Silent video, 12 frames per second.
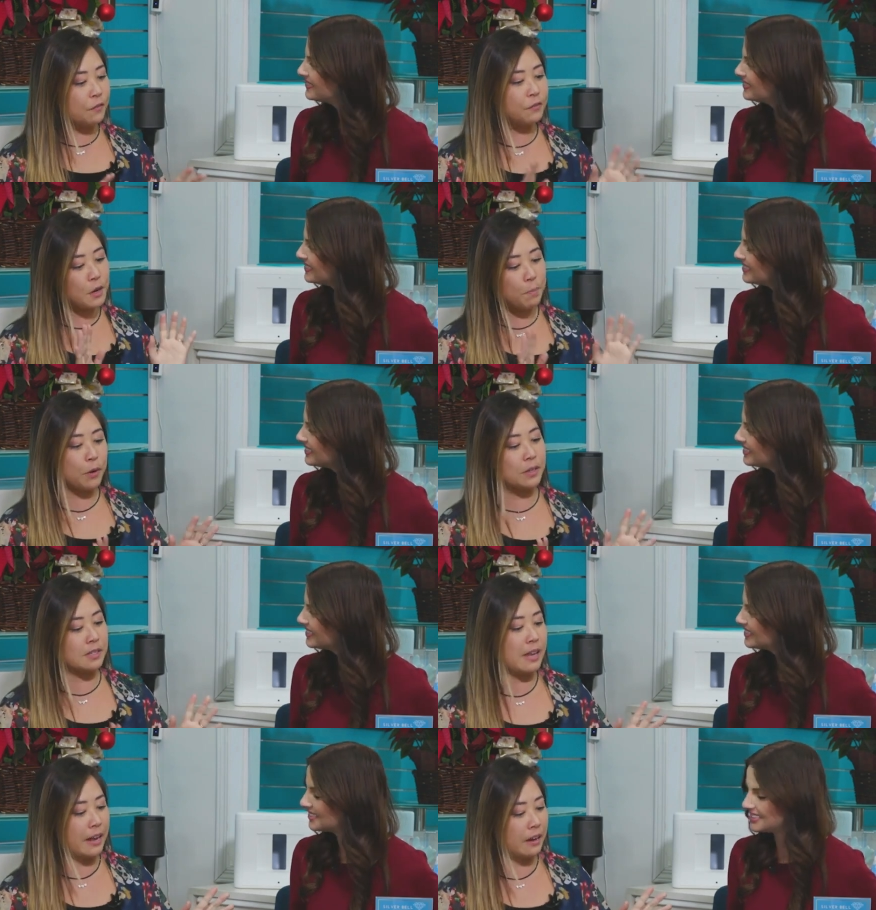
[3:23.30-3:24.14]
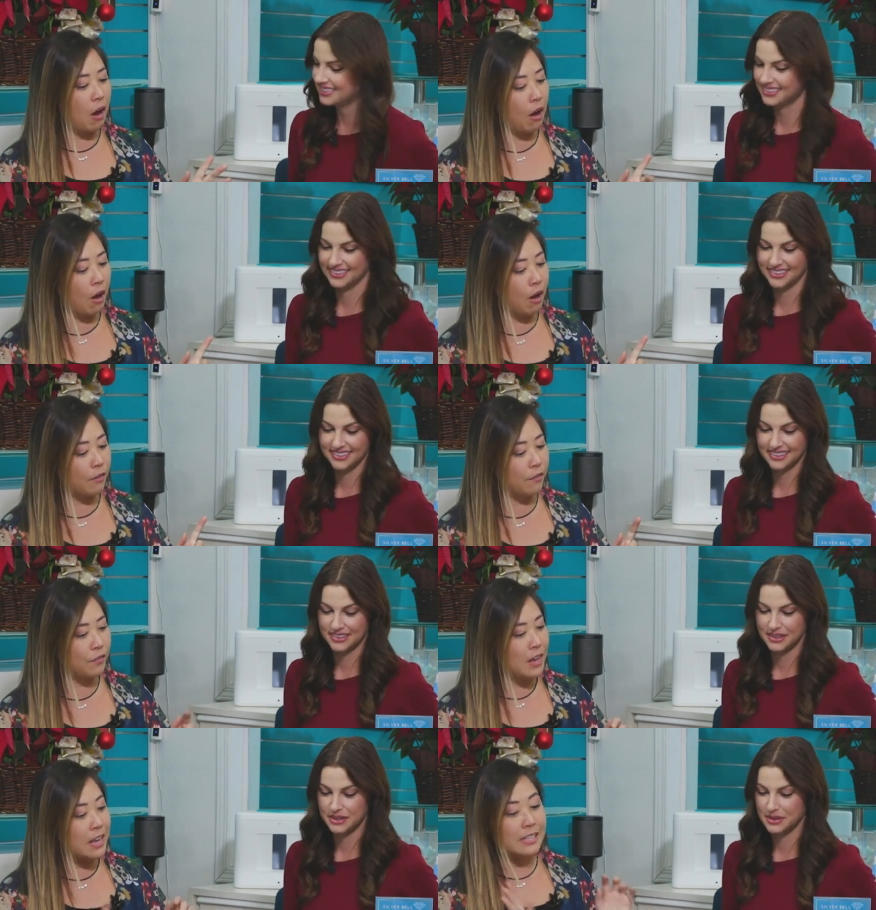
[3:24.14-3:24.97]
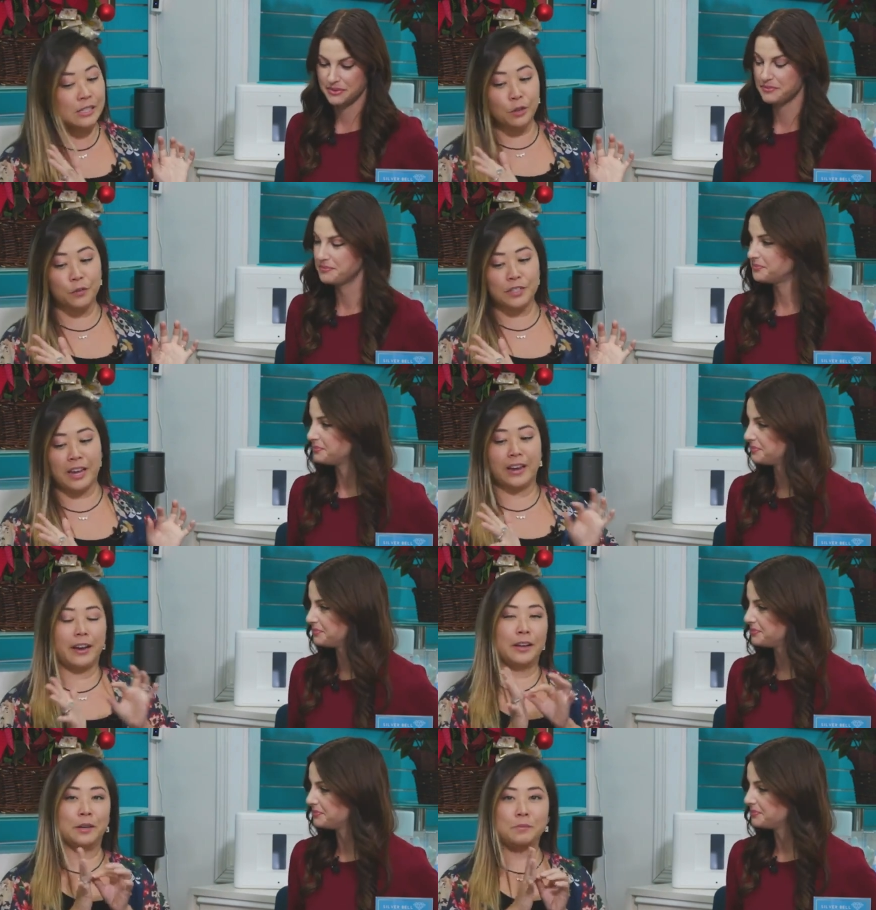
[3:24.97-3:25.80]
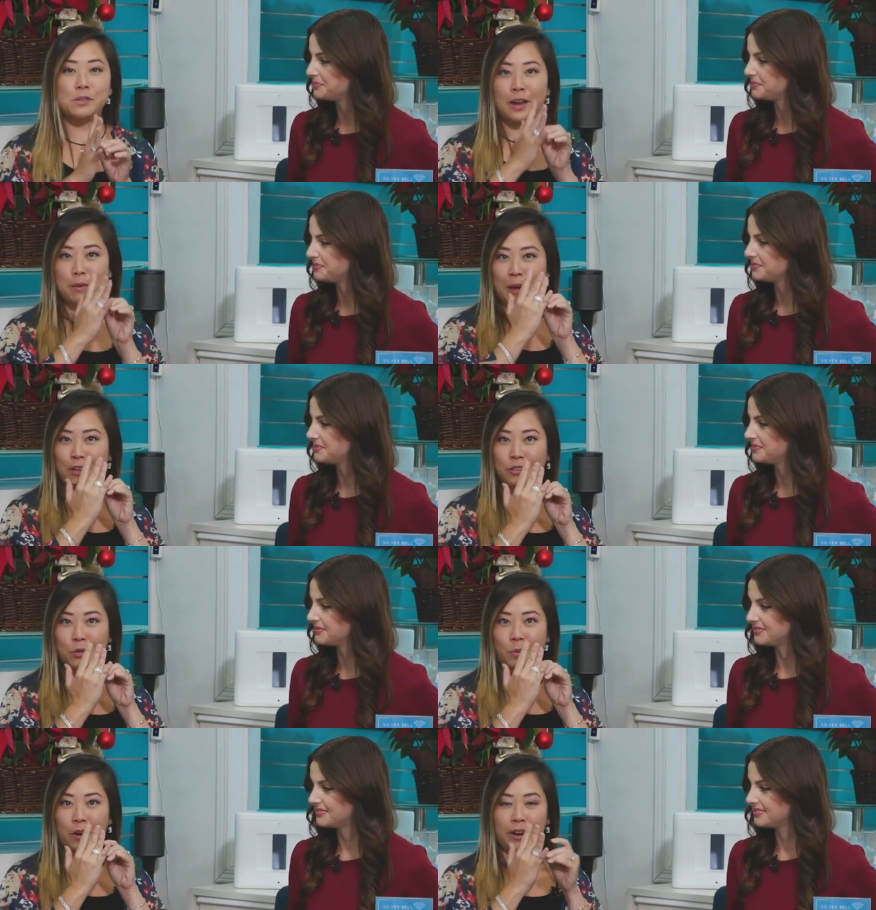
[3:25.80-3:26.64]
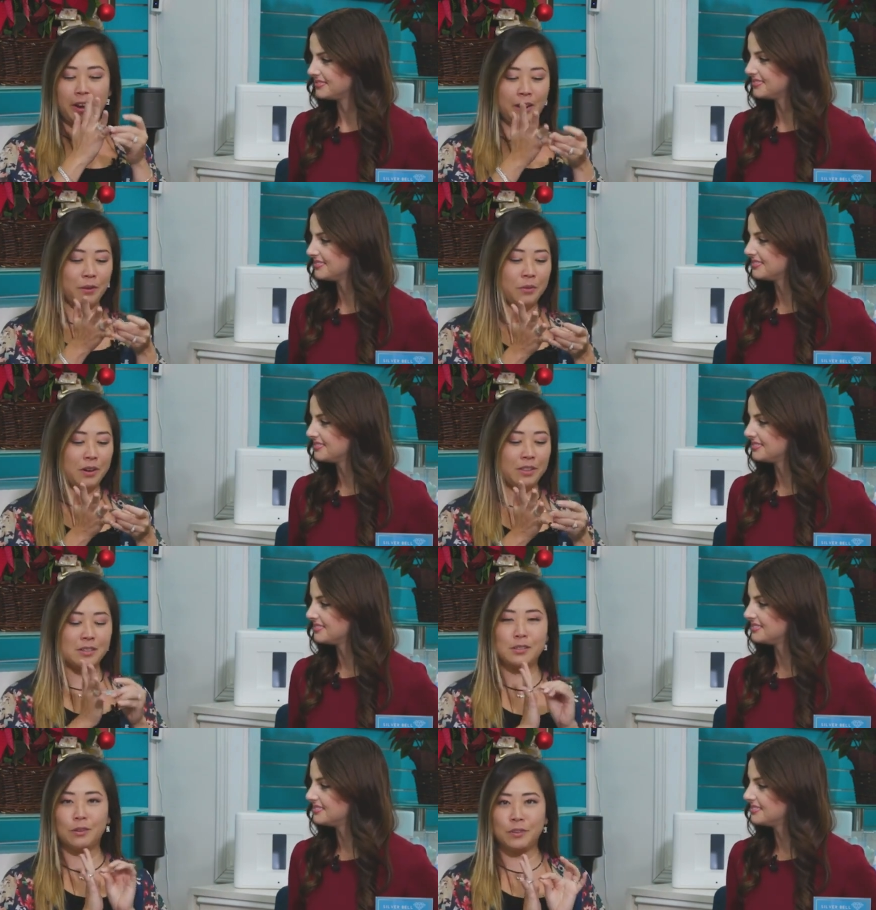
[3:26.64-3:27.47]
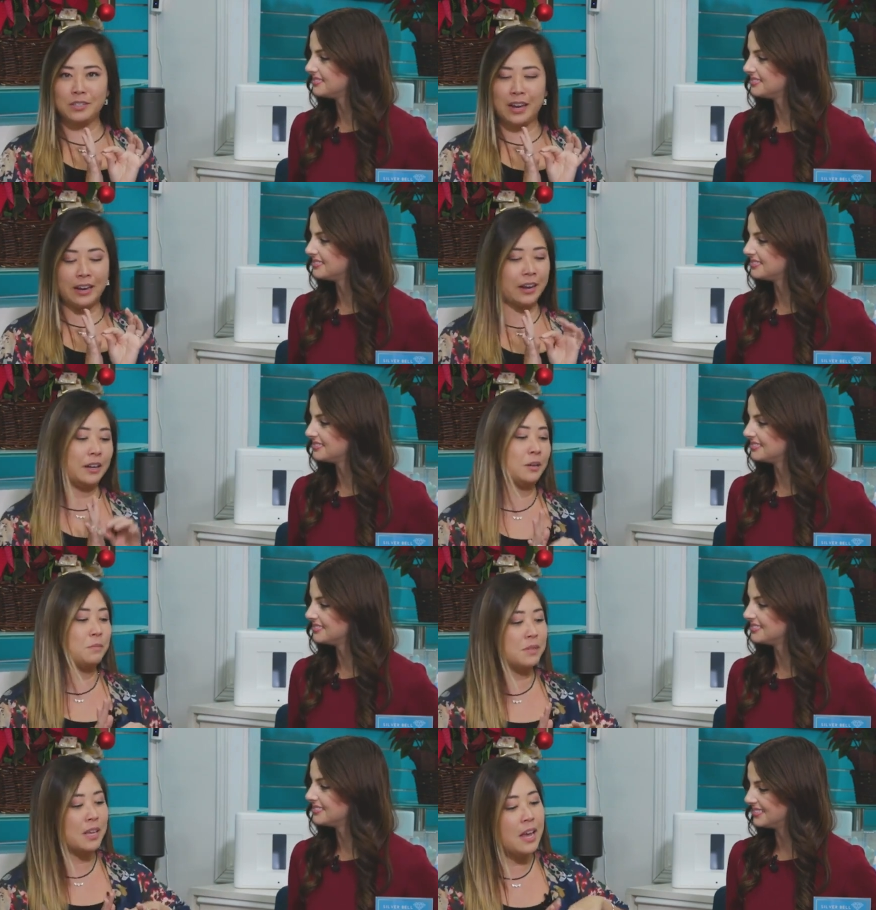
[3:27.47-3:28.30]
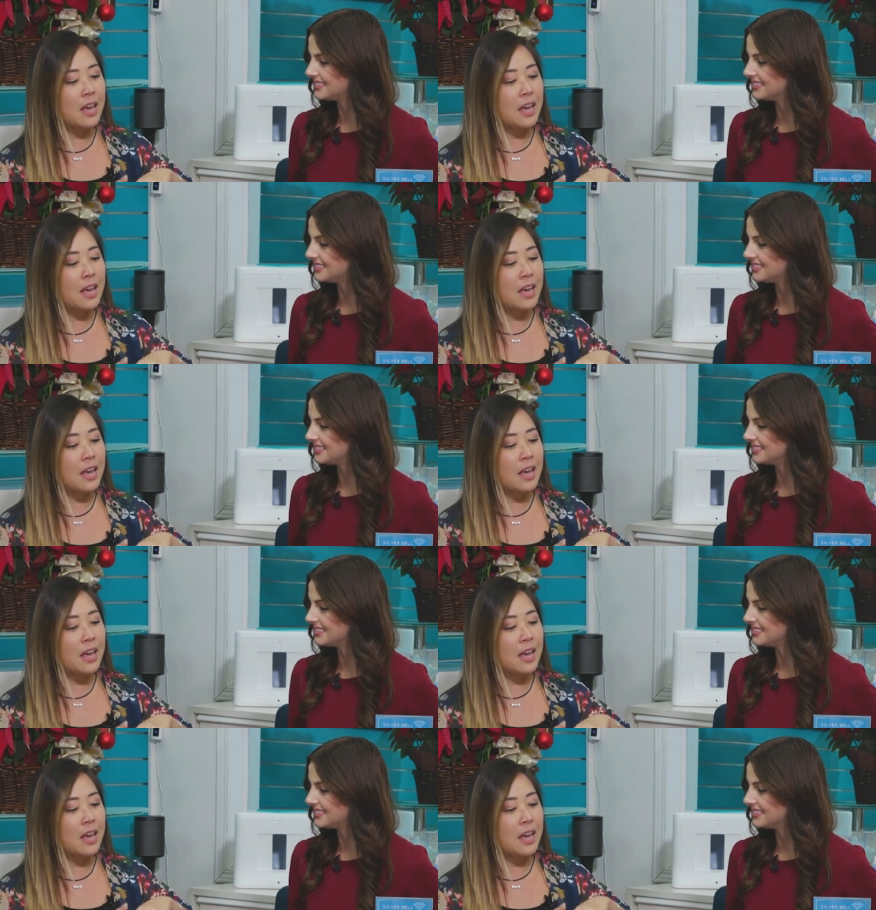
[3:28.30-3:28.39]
Speaker 1: 50% off silver tag items. So I'm actually wearing one of the silver tag items.